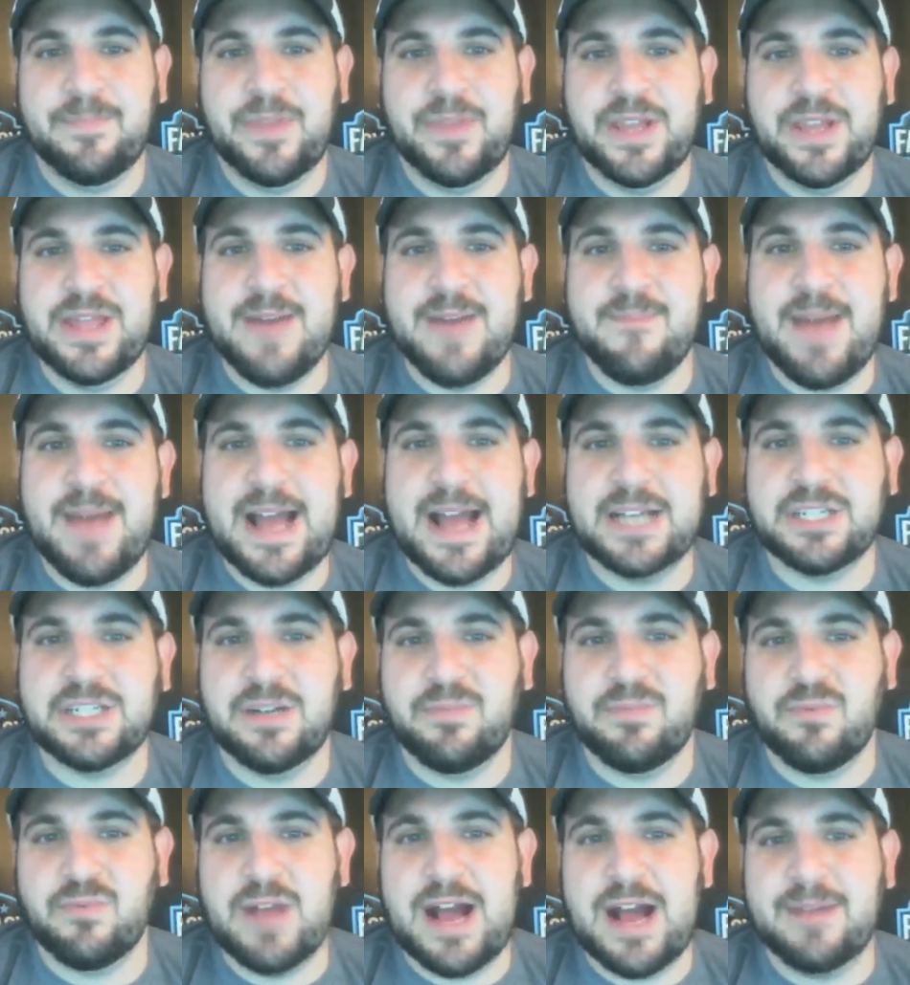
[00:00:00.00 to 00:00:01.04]
In that
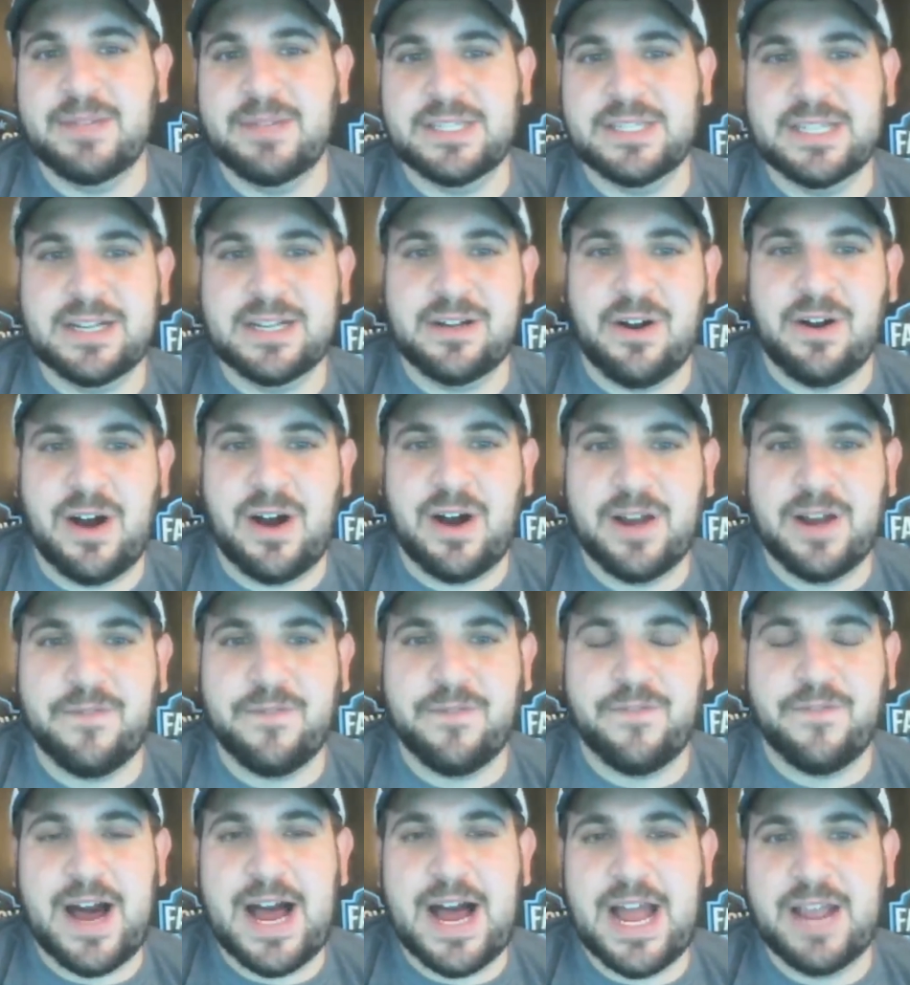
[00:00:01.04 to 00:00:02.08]
matchup, Robinson caught
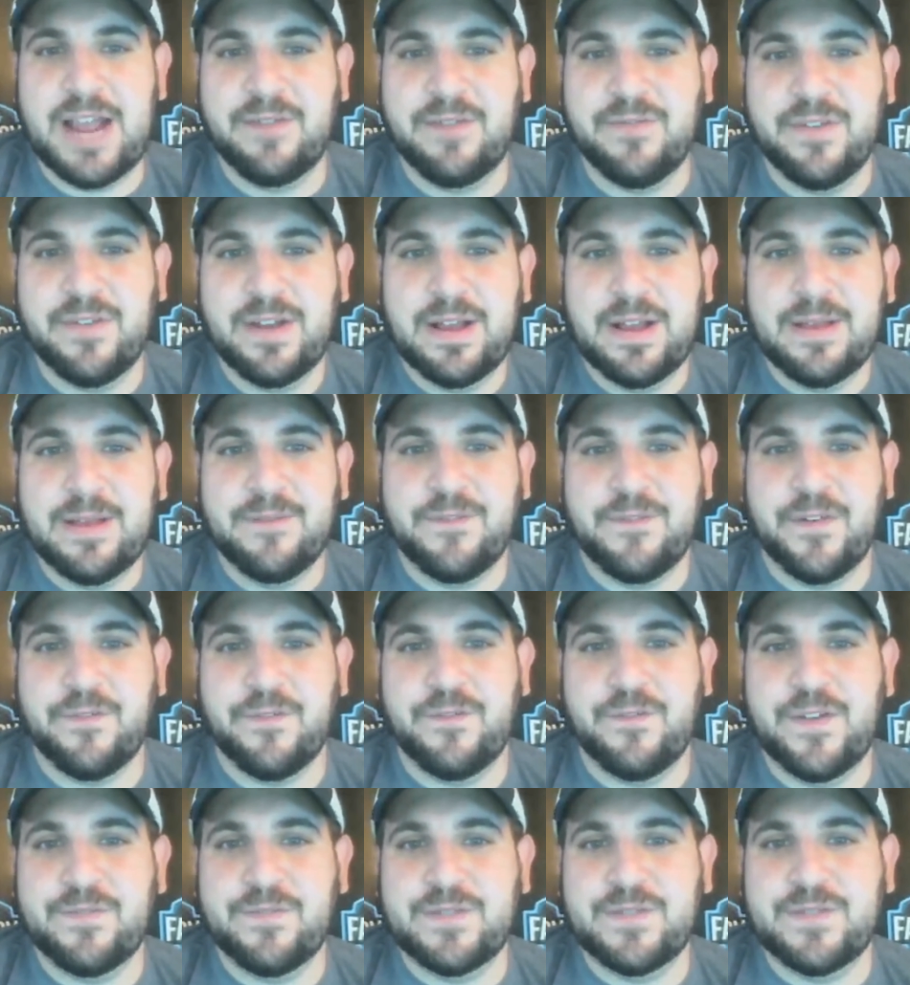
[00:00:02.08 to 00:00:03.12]
5 for
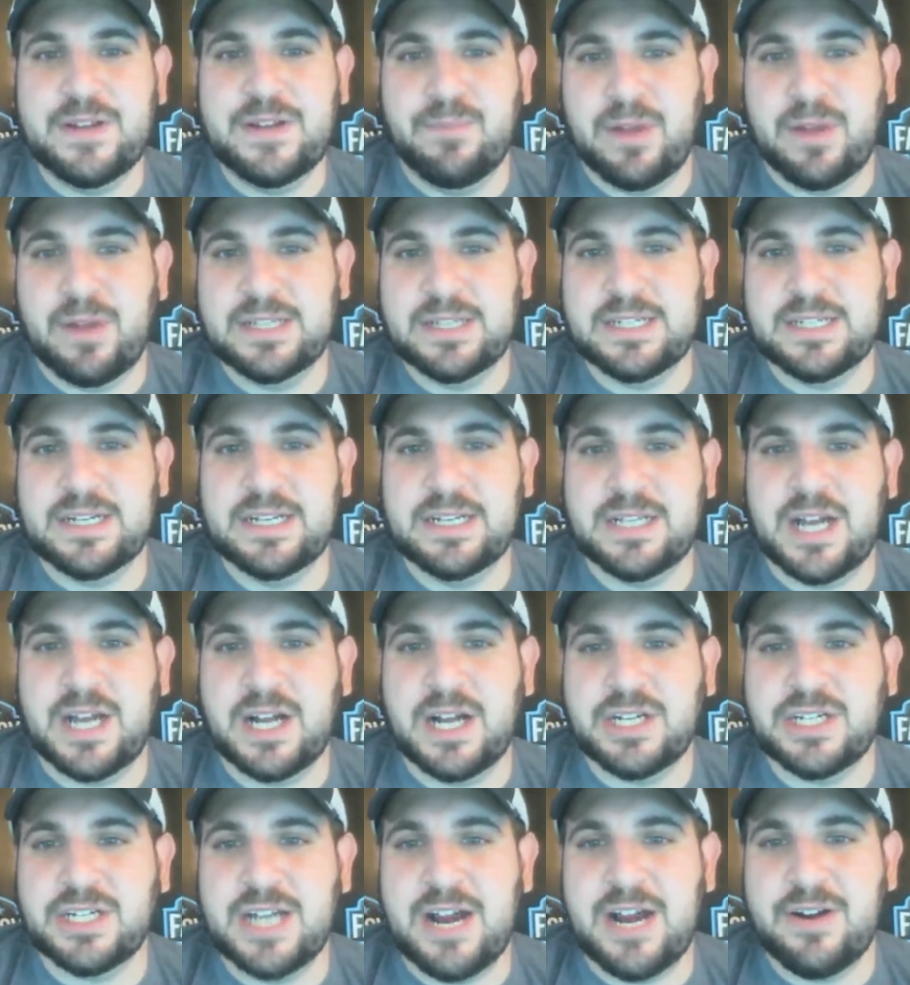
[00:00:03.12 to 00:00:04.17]
50-plus and a
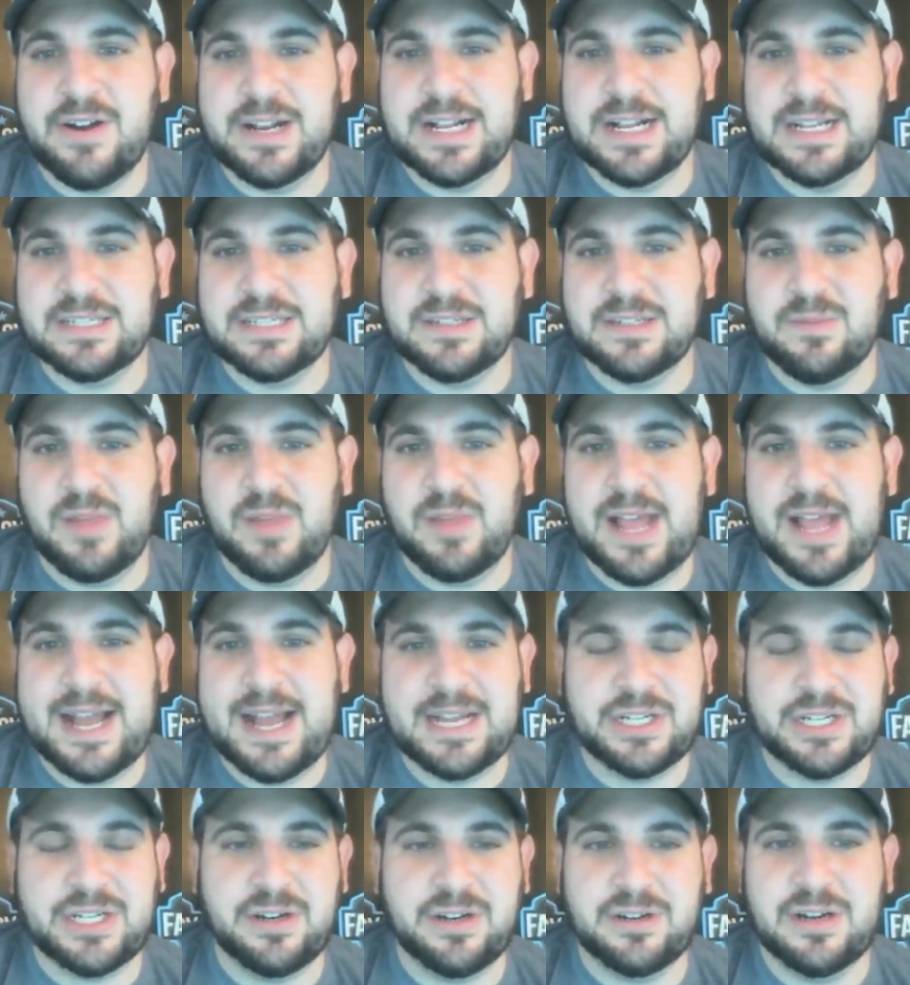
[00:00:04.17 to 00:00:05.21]
touchdown against him
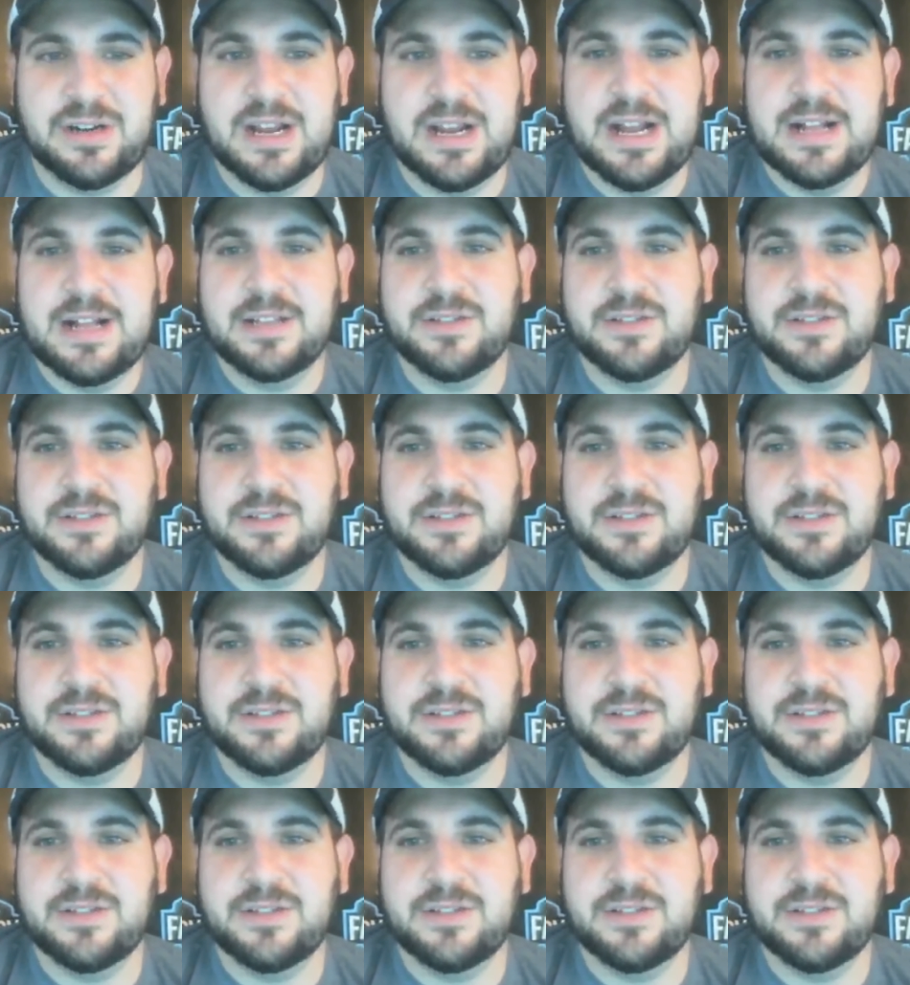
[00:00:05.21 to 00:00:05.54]
last year.